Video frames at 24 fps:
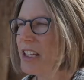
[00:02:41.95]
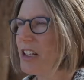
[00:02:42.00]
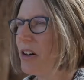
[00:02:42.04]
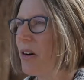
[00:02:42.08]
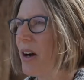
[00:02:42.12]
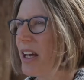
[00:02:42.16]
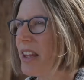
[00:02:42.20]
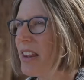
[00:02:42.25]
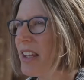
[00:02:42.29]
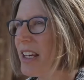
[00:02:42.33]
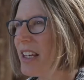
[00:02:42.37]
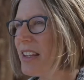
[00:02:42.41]
You know,
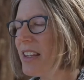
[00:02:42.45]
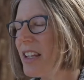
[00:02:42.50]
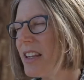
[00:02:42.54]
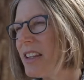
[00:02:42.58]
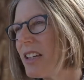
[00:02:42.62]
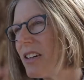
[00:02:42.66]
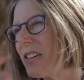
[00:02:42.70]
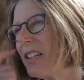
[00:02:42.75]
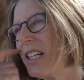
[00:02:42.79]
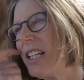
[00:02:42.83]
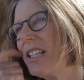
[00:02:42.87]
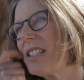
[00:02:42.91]
I think that
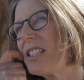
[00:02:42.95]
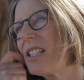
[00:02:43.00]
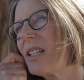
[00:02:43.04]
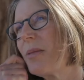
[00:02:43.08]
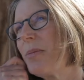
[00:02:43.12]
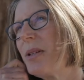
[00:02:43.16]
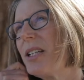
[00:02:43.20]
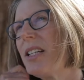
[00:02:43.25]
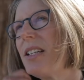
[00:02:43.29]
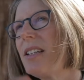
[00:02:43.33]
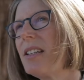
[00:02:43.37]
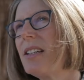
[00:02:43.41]
there needs to
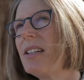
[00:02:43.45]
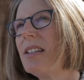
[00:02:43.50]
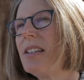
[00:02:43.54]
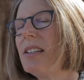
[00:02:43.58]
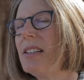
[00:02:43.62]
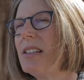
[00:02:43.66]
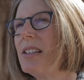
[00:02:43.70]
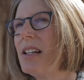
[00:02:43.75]
be